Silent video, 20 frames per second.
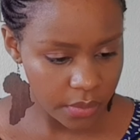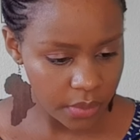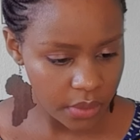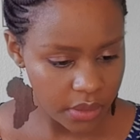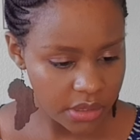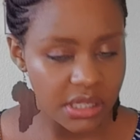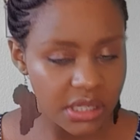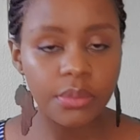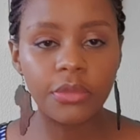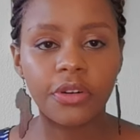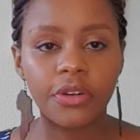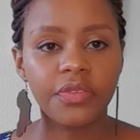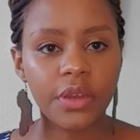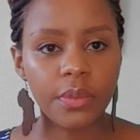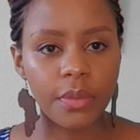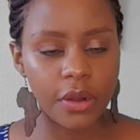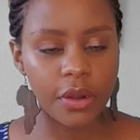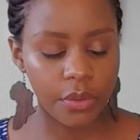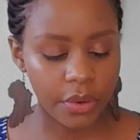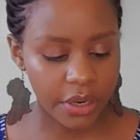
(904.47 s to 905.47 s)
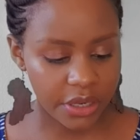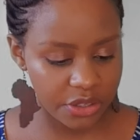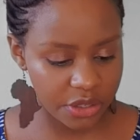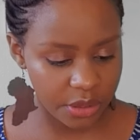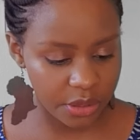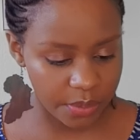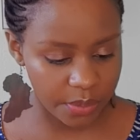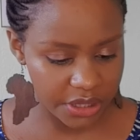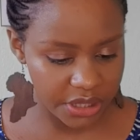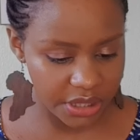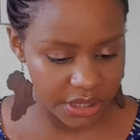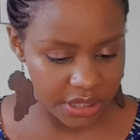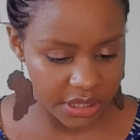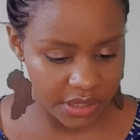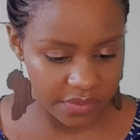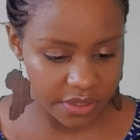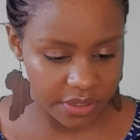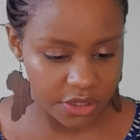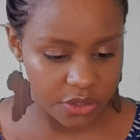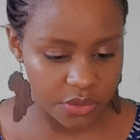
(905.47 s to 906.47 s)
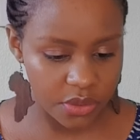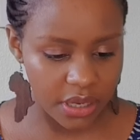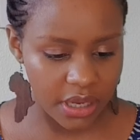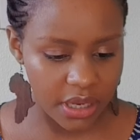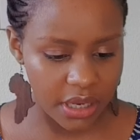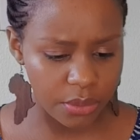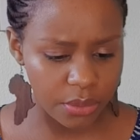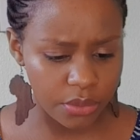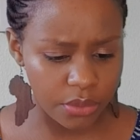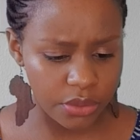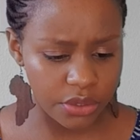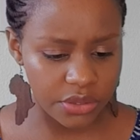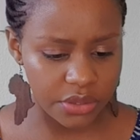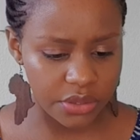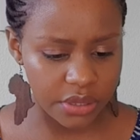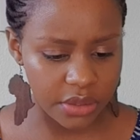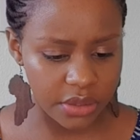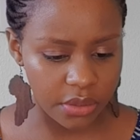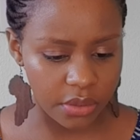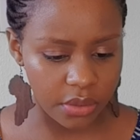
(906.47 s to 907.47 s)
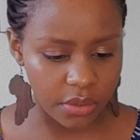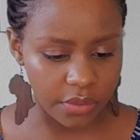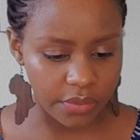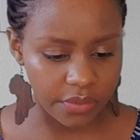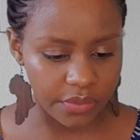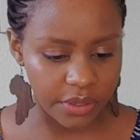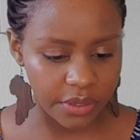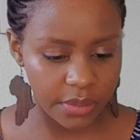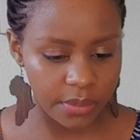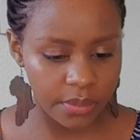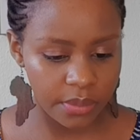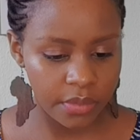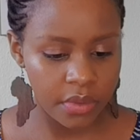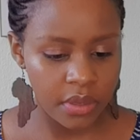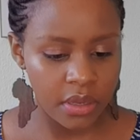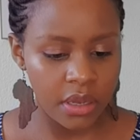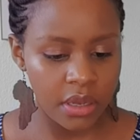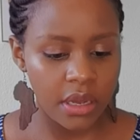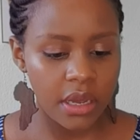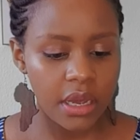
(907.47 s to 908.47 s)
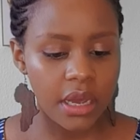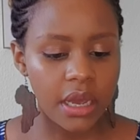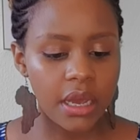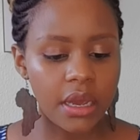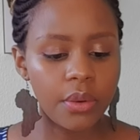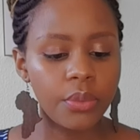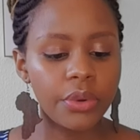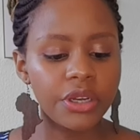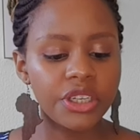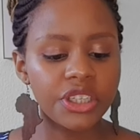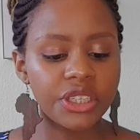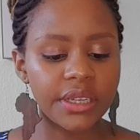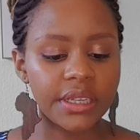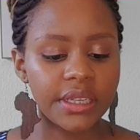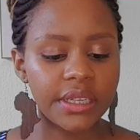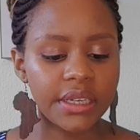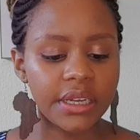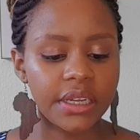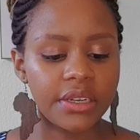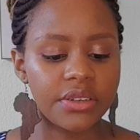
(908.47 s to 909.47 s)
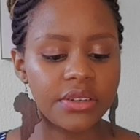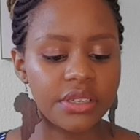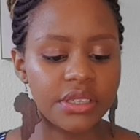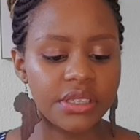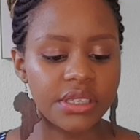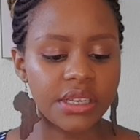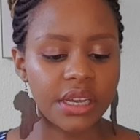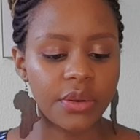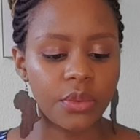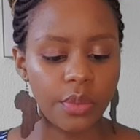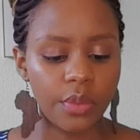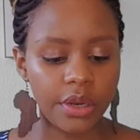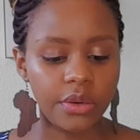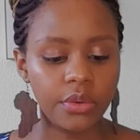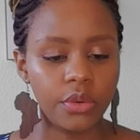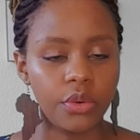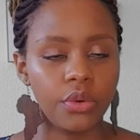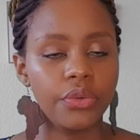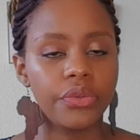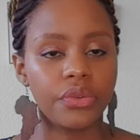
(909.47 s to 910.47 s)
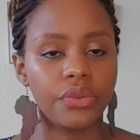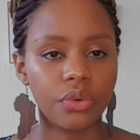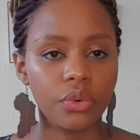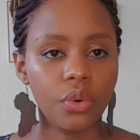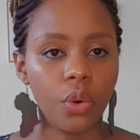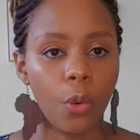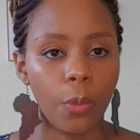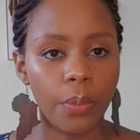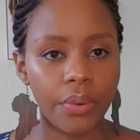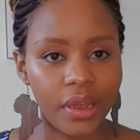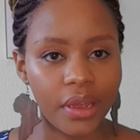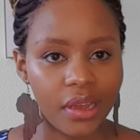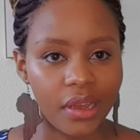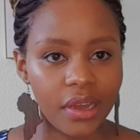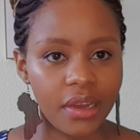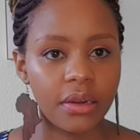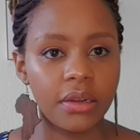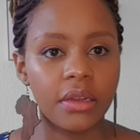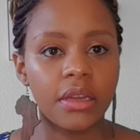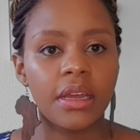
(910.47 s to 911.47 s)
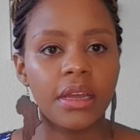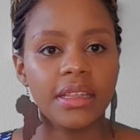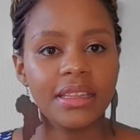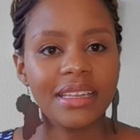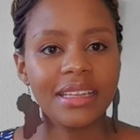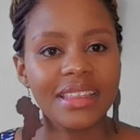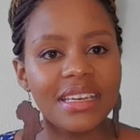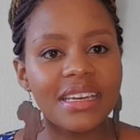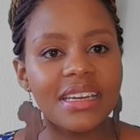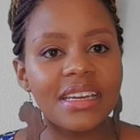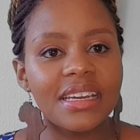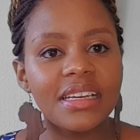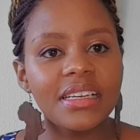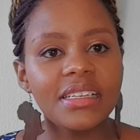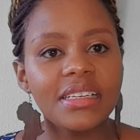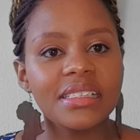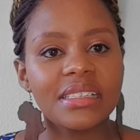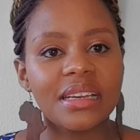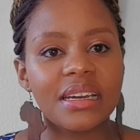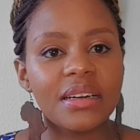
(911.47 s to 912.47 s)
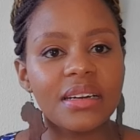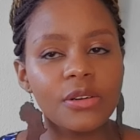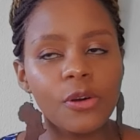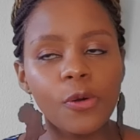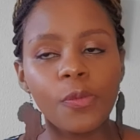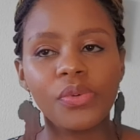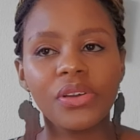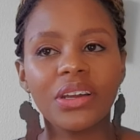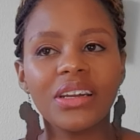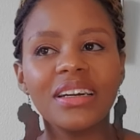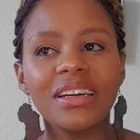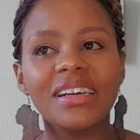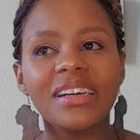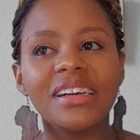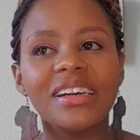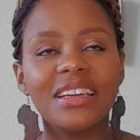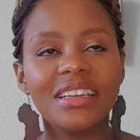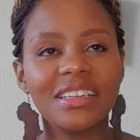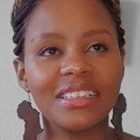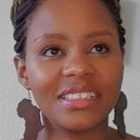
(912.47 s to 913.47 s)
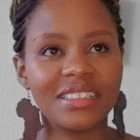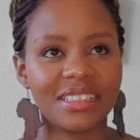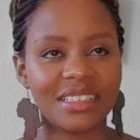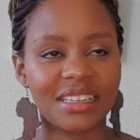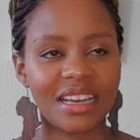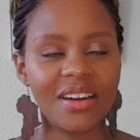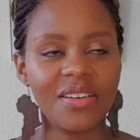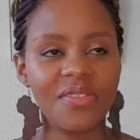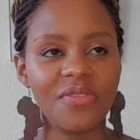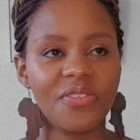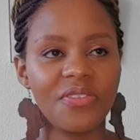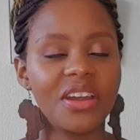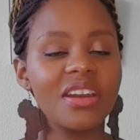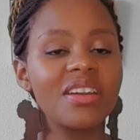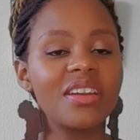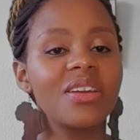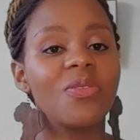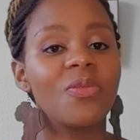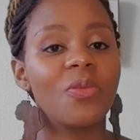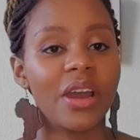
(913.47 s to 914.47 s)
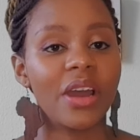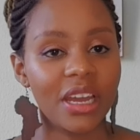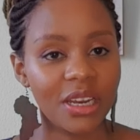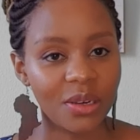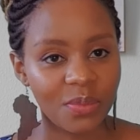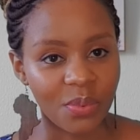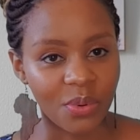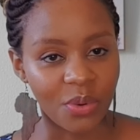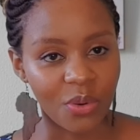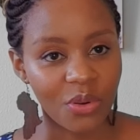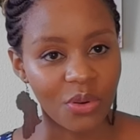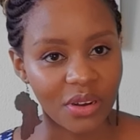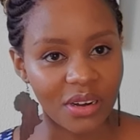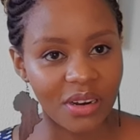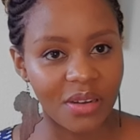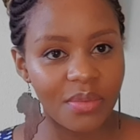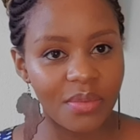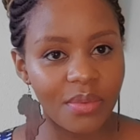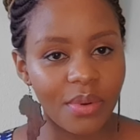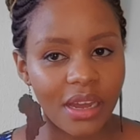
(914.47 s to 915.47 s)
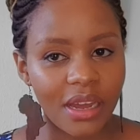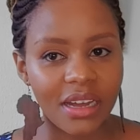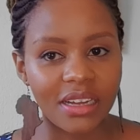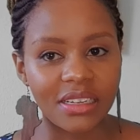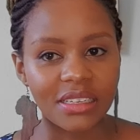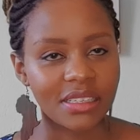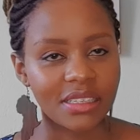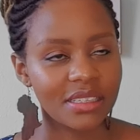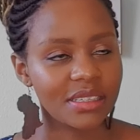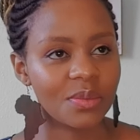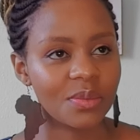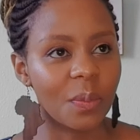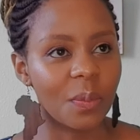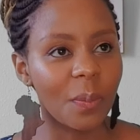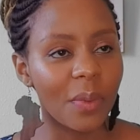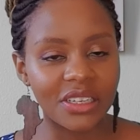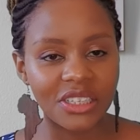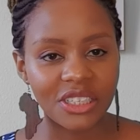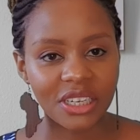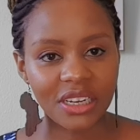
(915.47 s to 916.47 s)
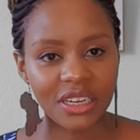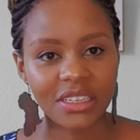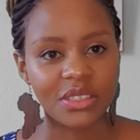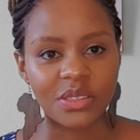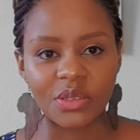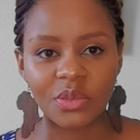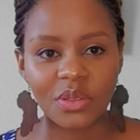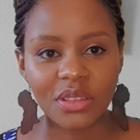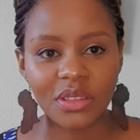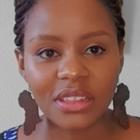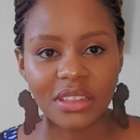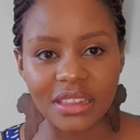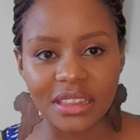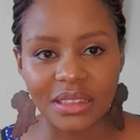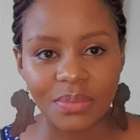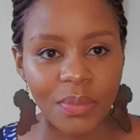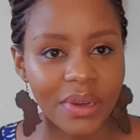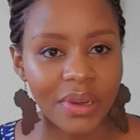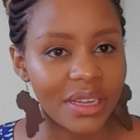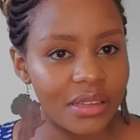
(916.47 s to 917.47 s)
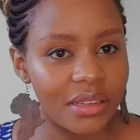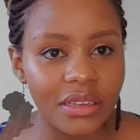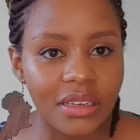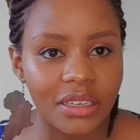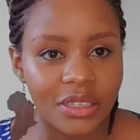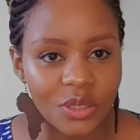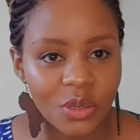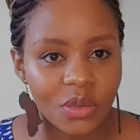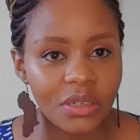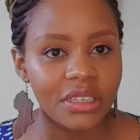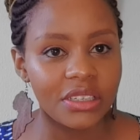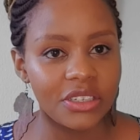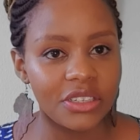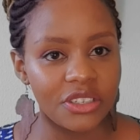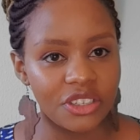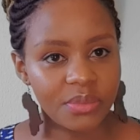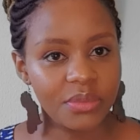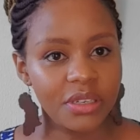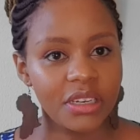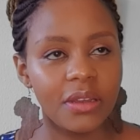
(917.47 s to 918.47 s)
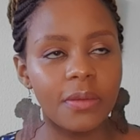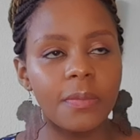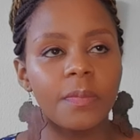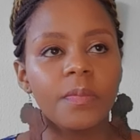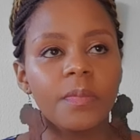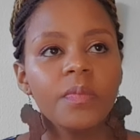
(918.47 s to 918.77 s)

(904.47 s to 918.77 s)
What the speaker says: Some of them are quite repetitive, that's why I won't read all of them. Which other countries can one go through Aupair? The thing is, Aupair is a very wide program. As much as you might think it's only in Germany,